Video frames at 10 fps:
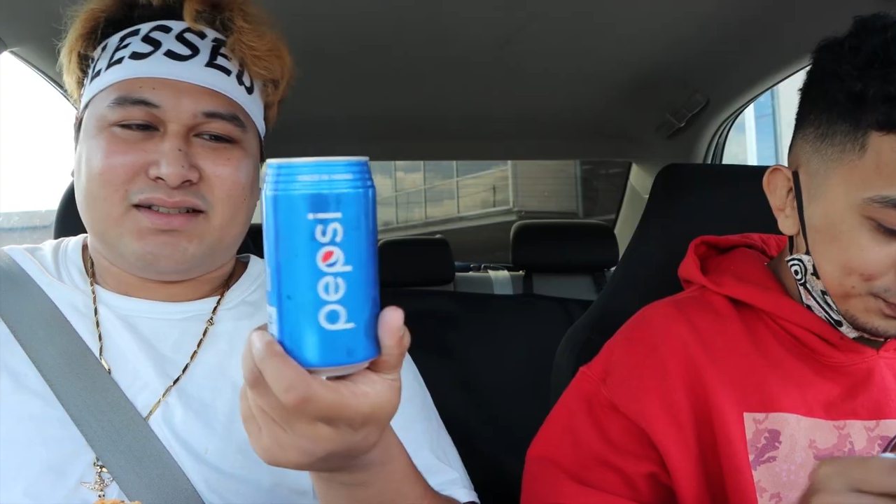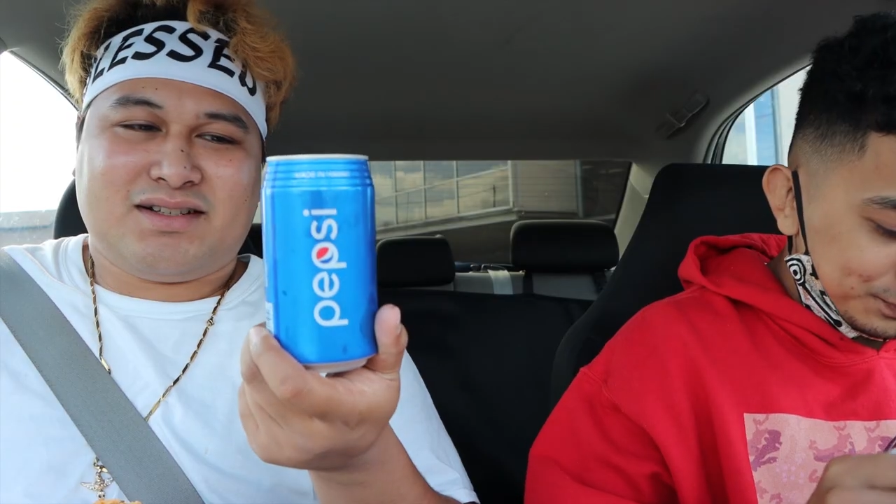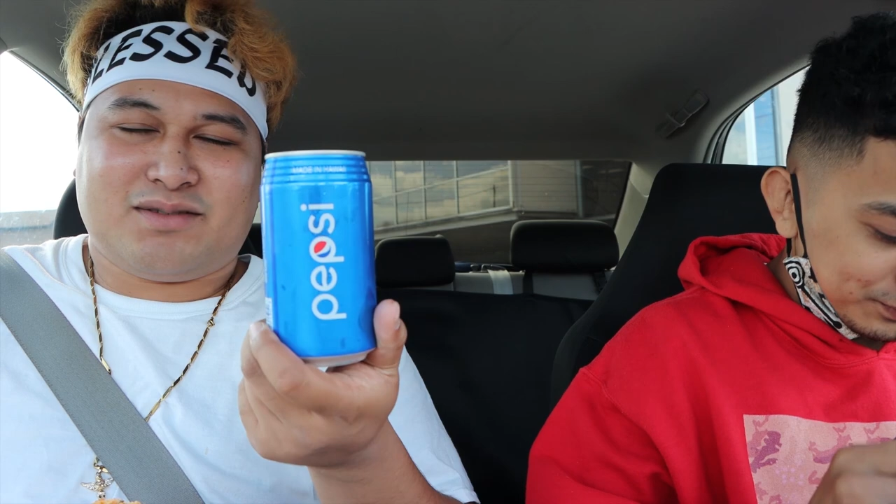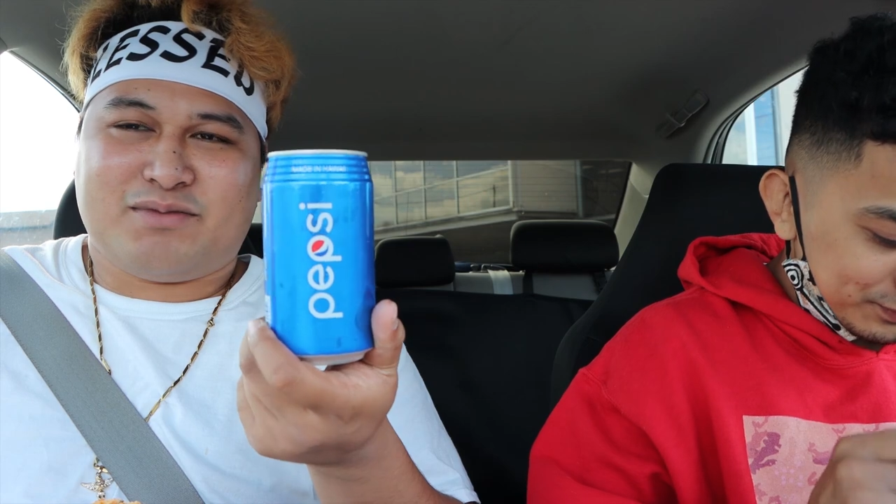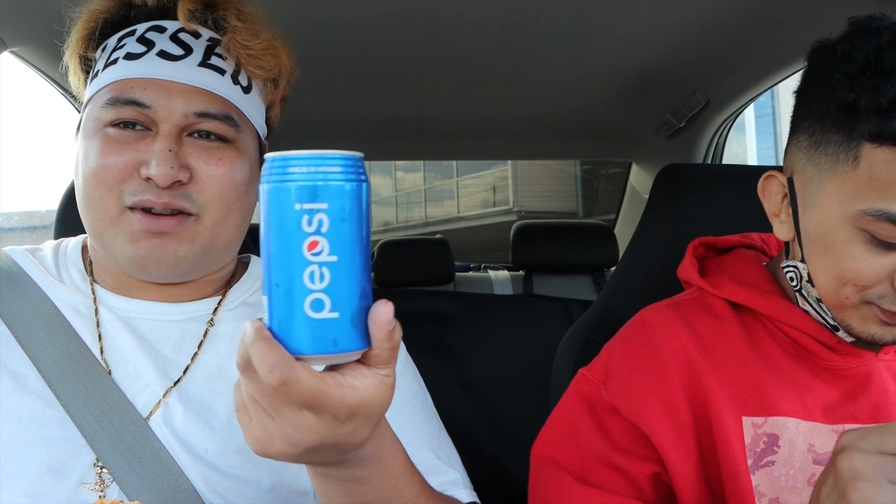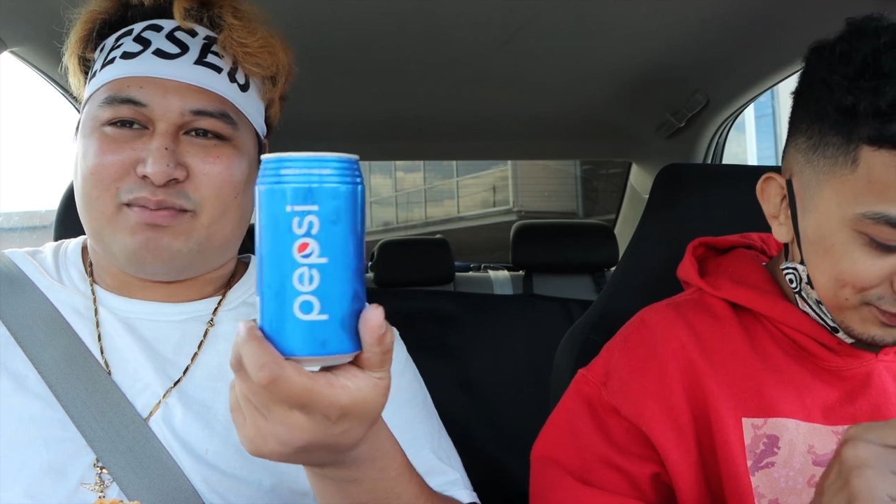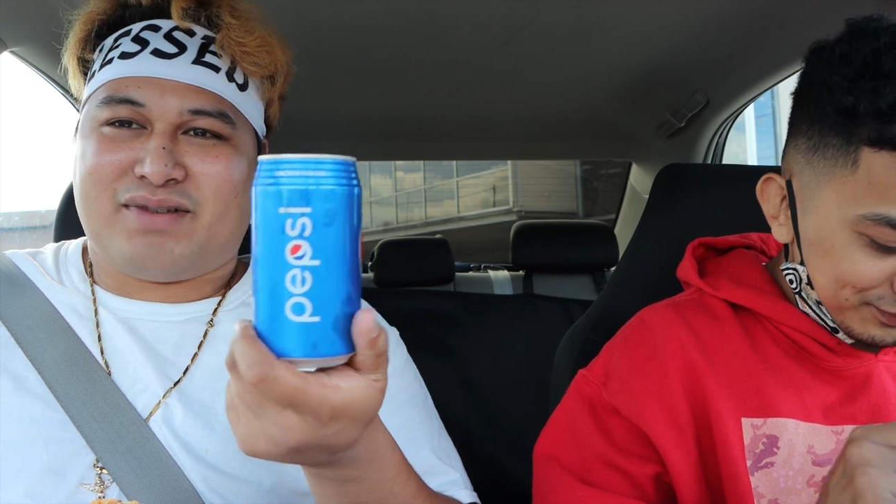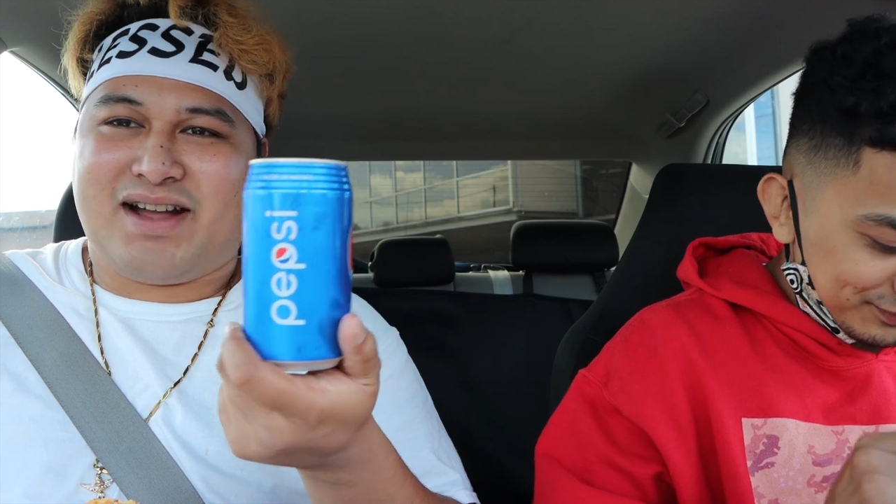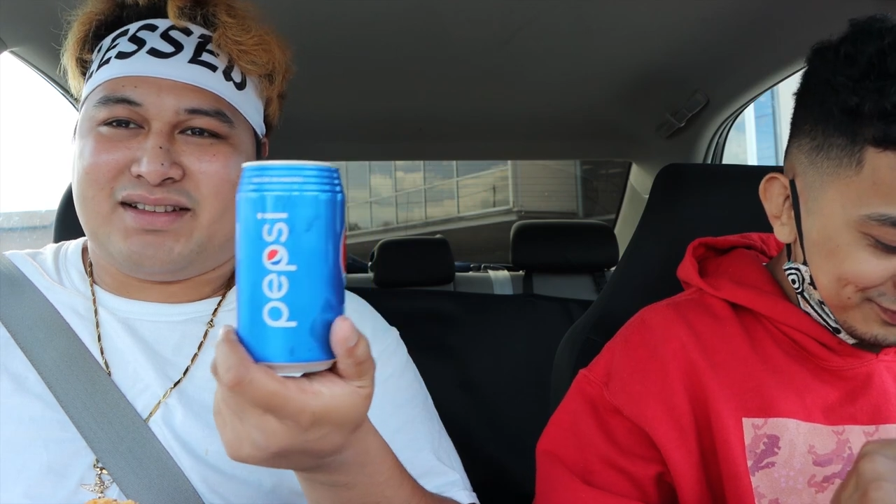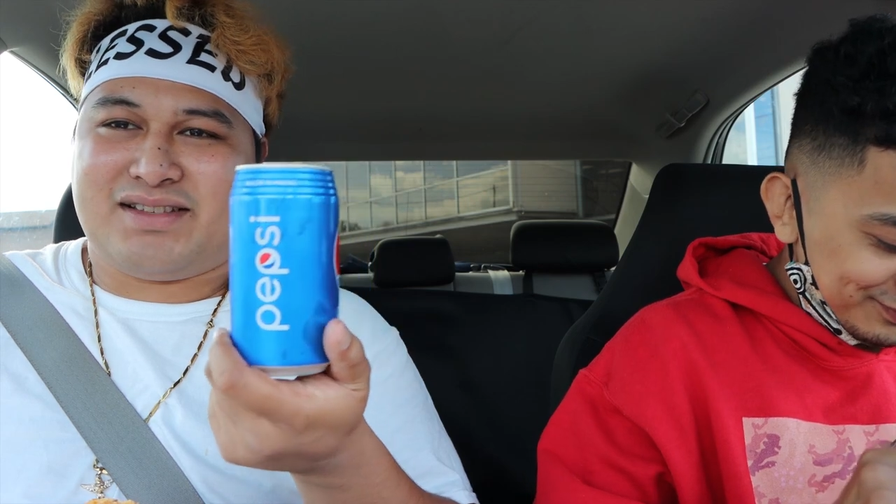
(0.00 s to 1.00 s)
I'm talking about
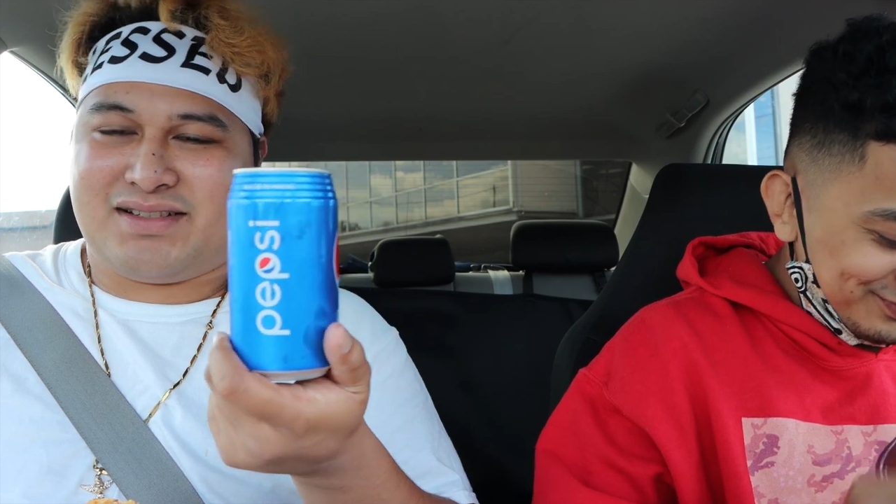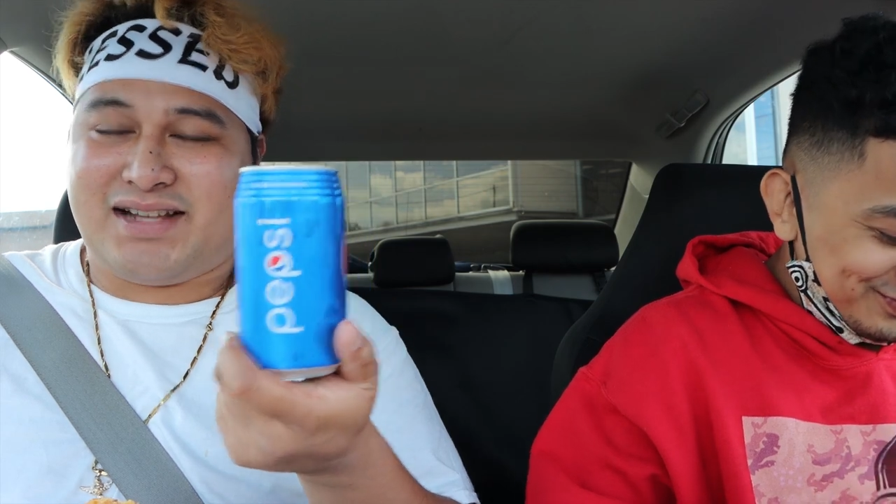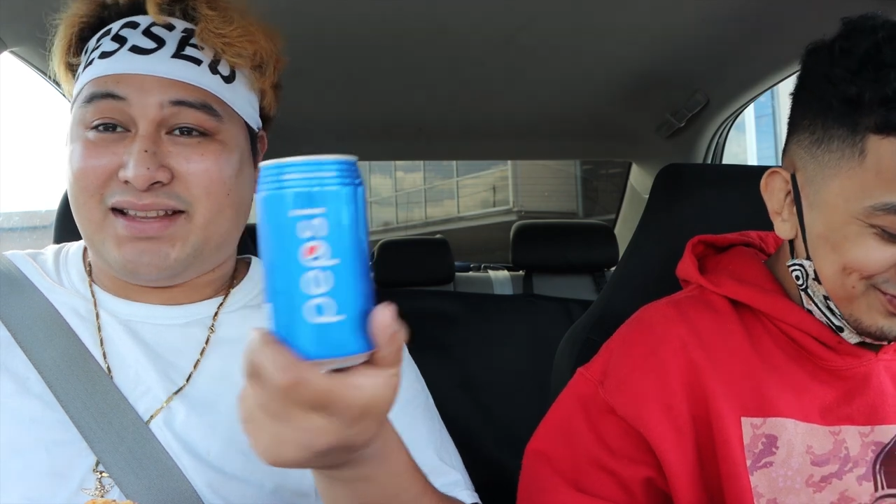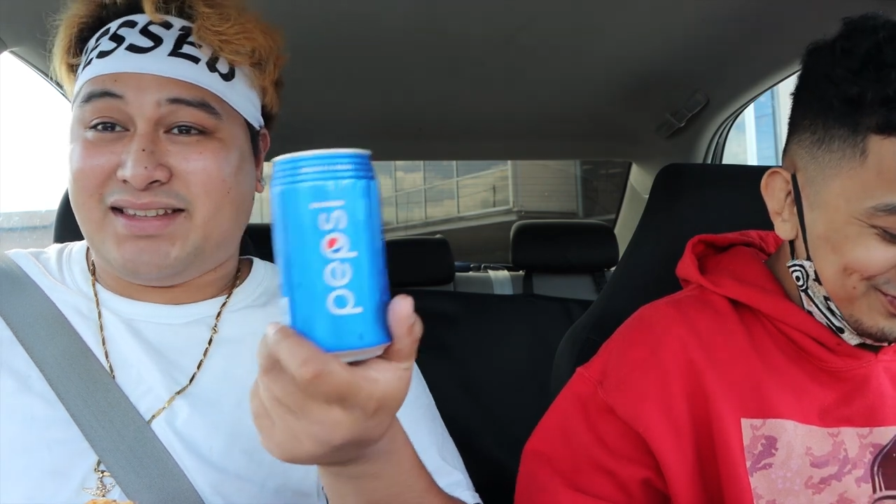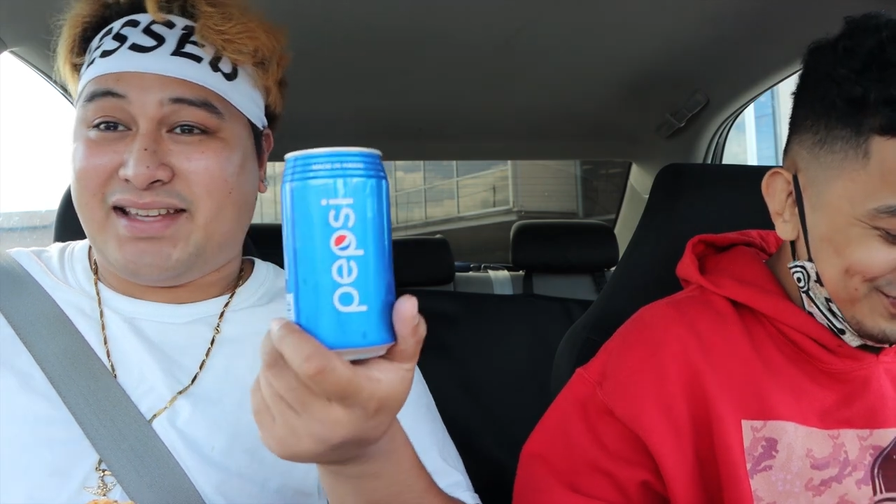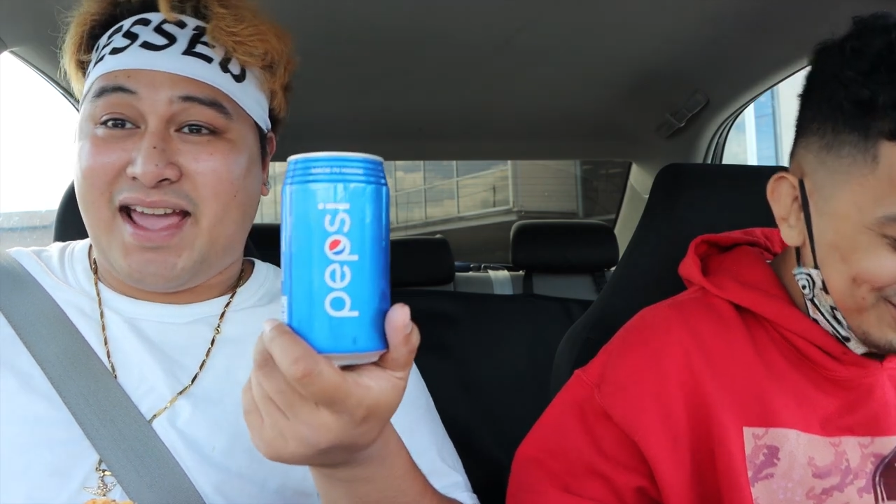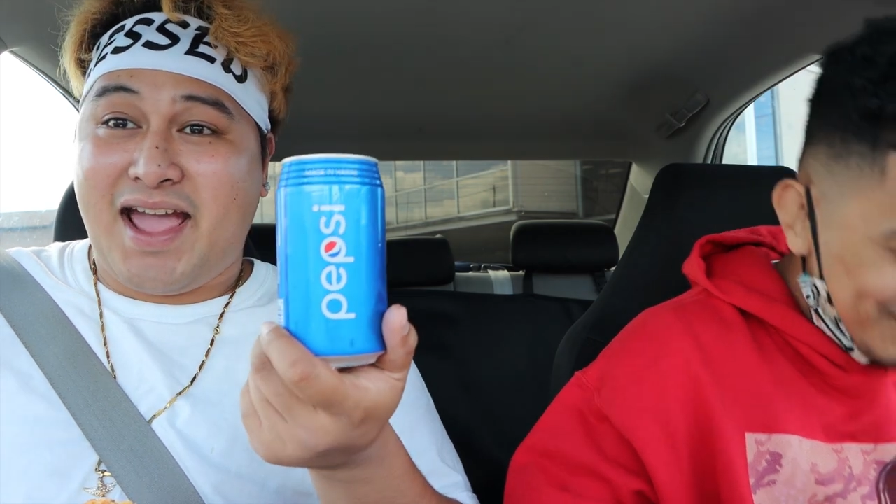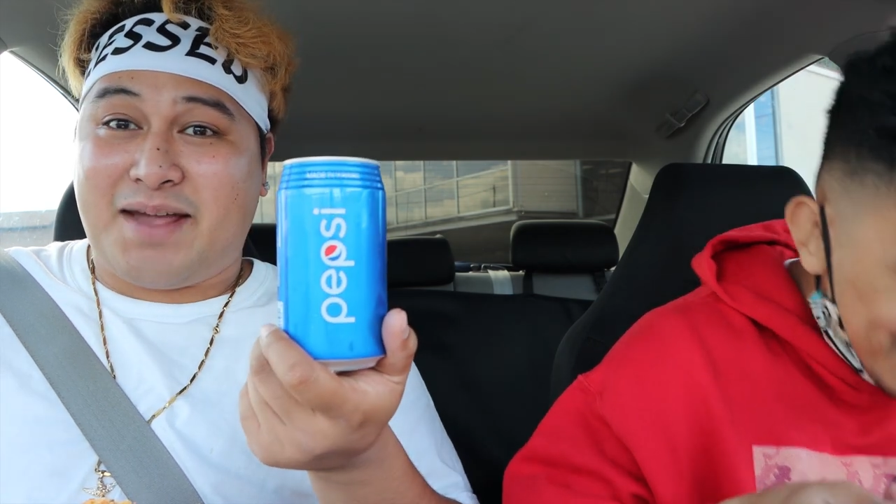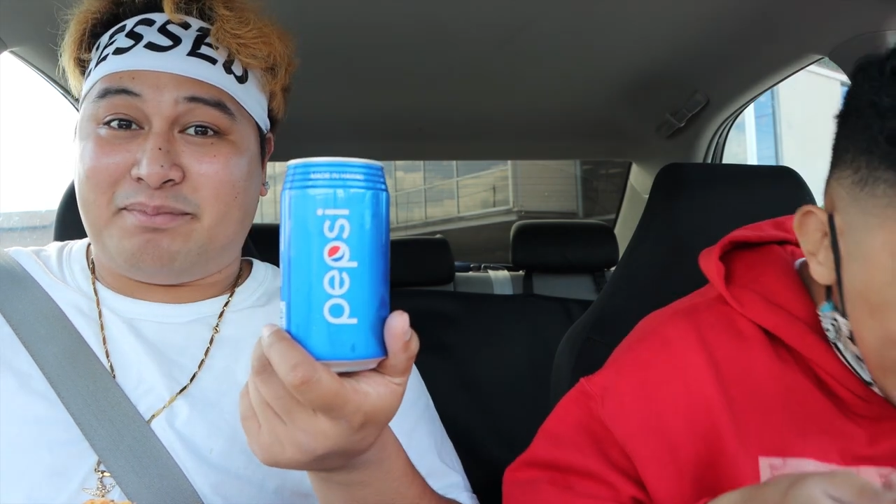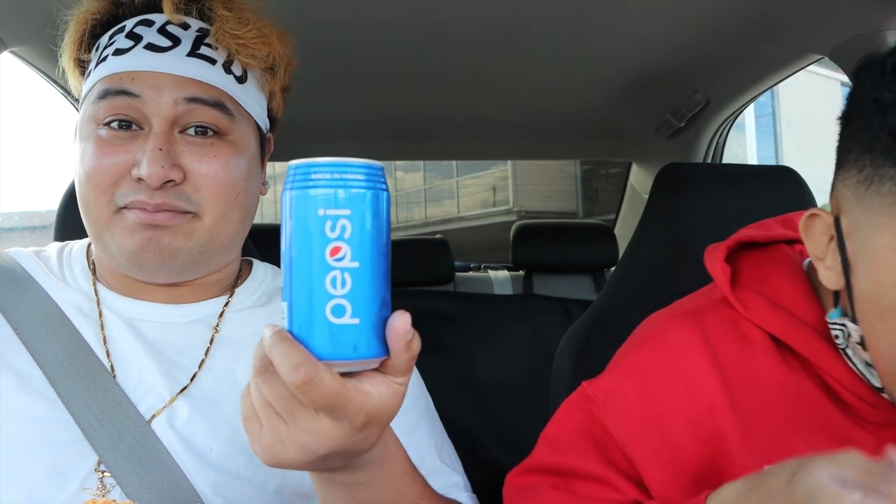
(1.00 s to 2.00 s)
practice, not the
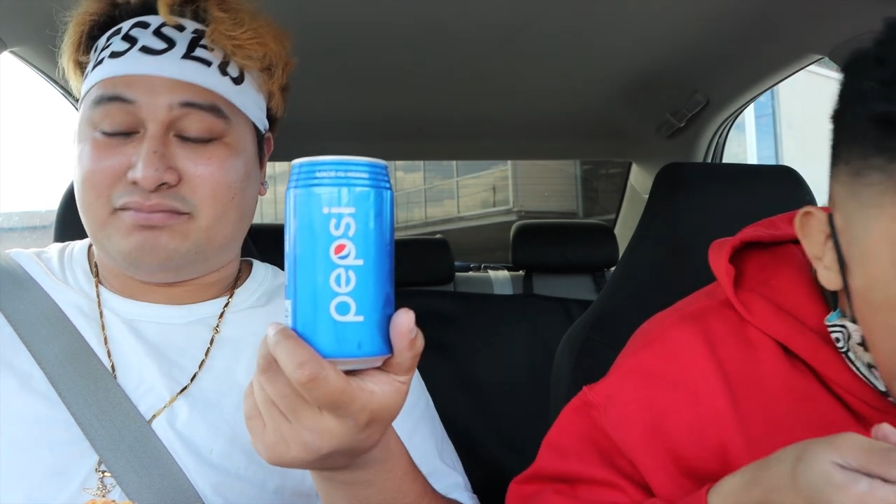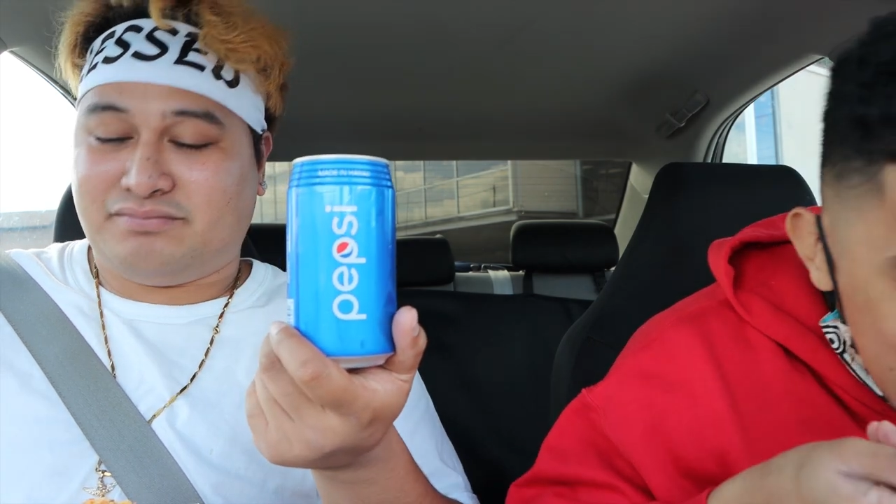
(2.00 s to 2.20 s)
game.